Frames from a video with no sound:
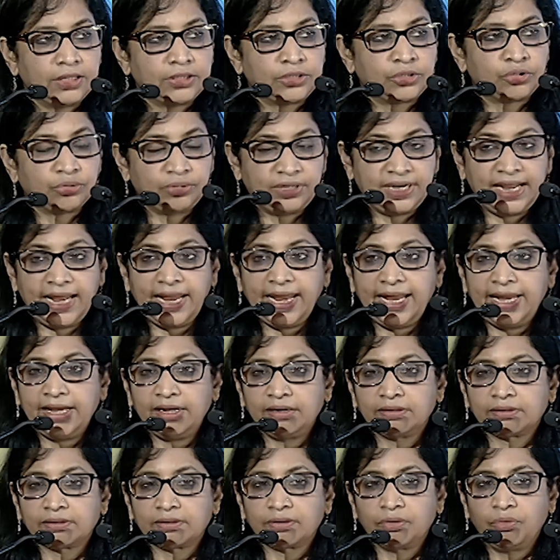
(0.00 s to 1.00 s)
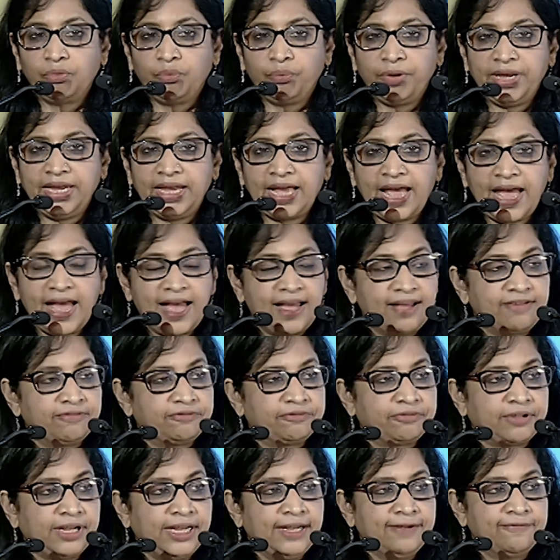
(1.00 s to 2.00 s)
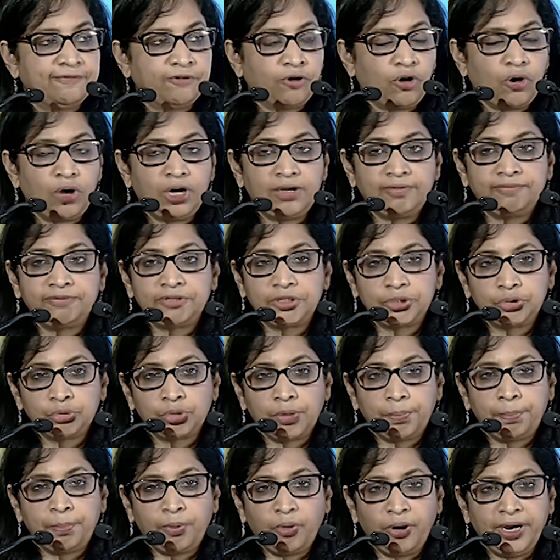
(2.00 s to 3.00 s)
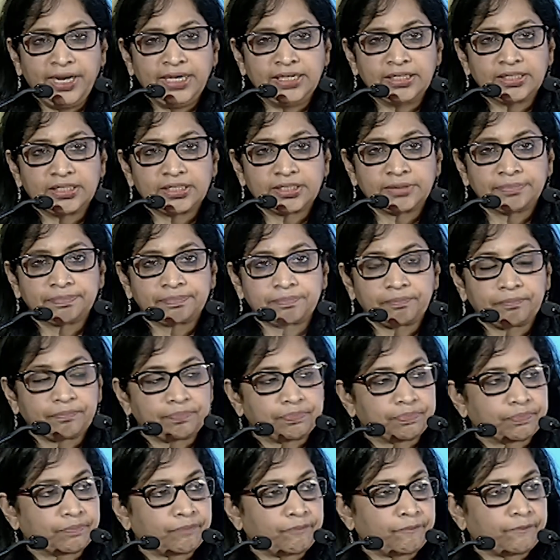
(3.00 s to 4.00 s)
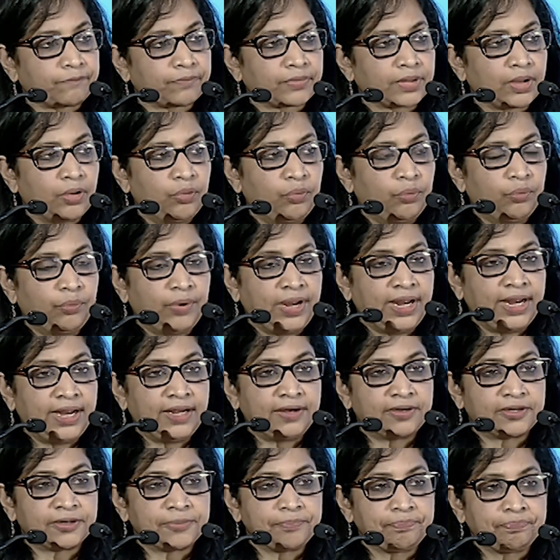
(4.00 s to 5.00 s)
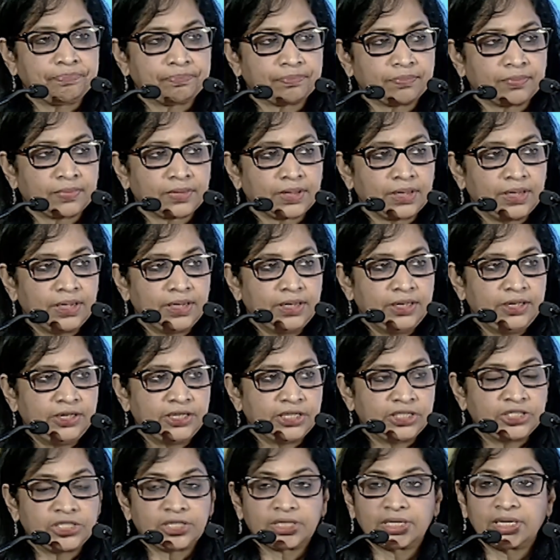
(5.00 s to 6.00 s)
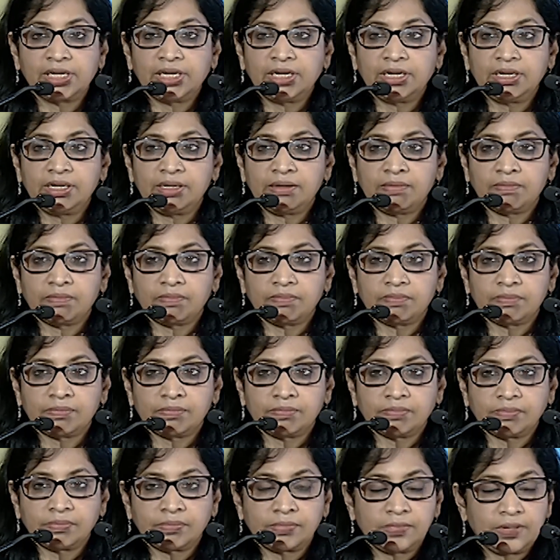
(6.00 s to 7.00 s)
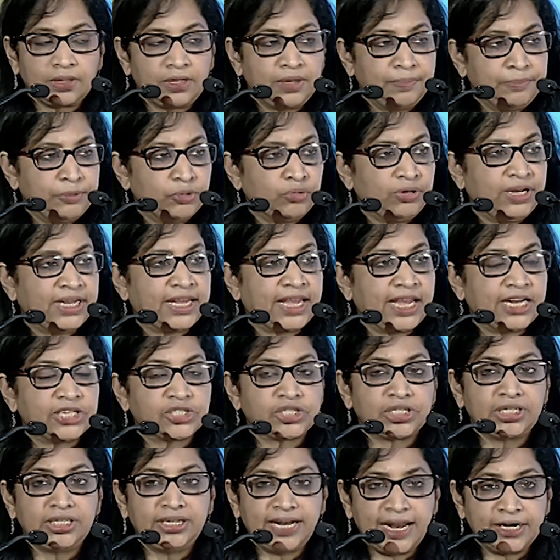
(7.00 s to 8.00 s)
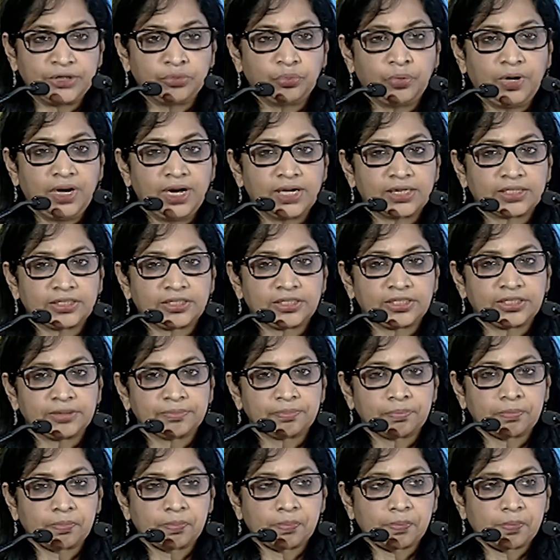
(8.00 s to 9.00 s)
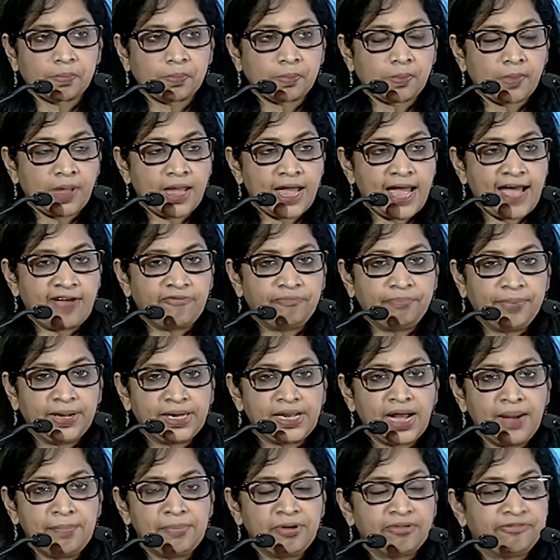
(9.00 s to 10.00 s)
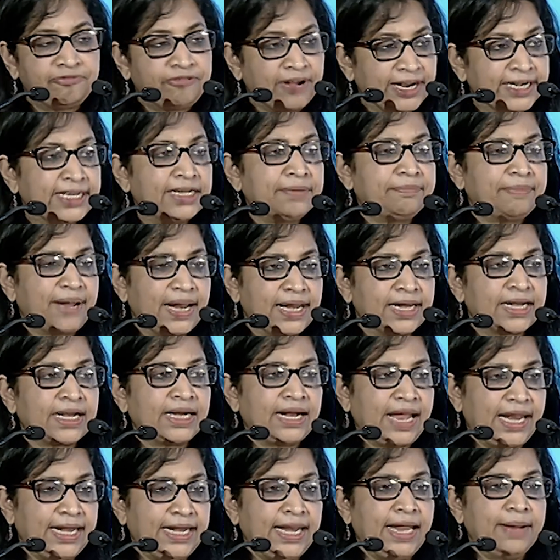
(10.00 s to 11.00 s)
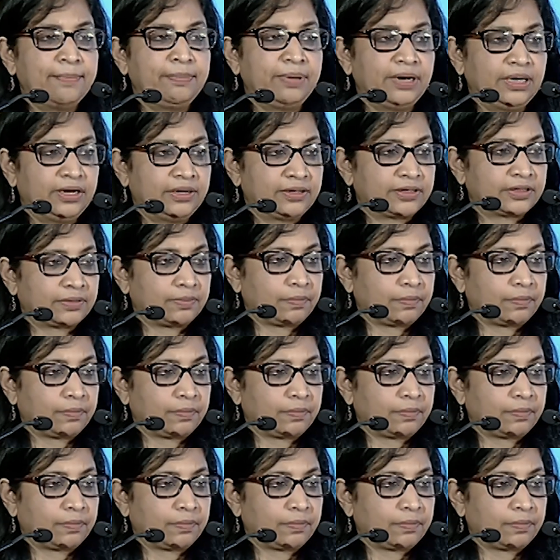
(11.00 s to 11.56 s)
today we have evolved to a point where digital communication networks have become a fundamental enabler